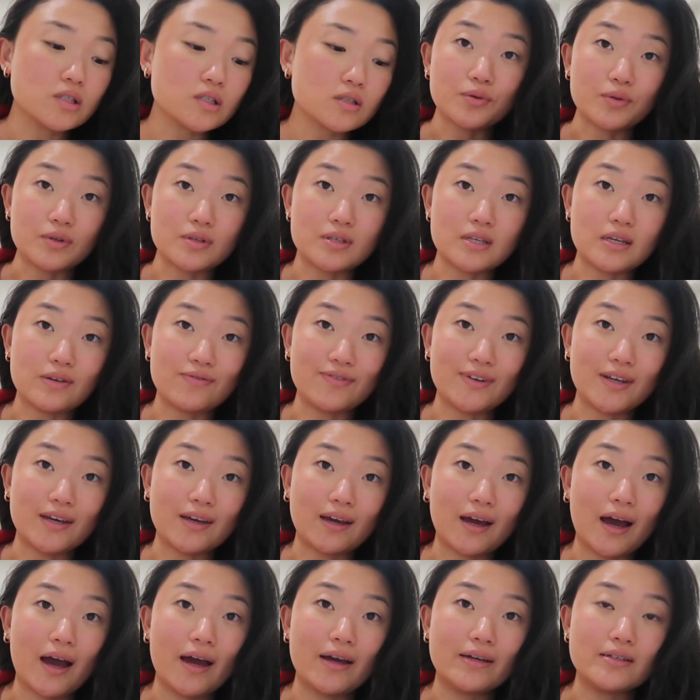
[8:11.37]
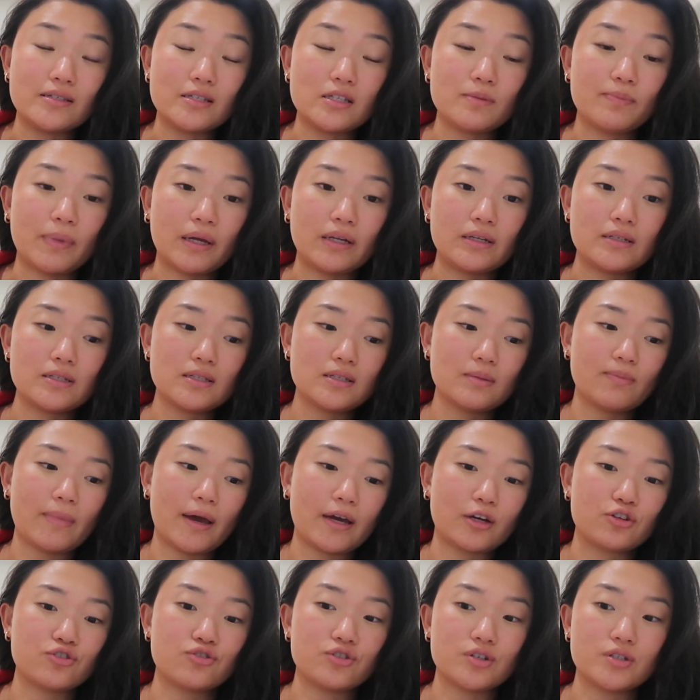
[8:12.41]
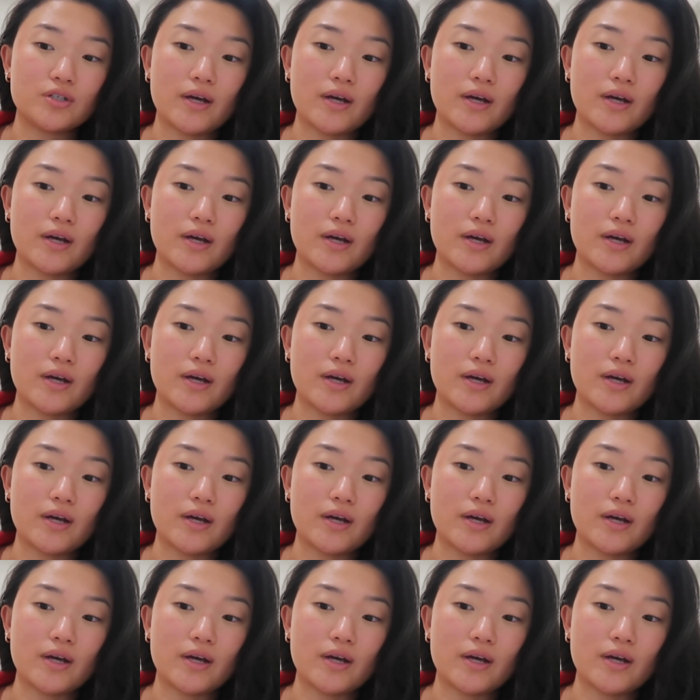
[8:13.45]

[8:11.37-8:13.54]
So this evening I spent some extra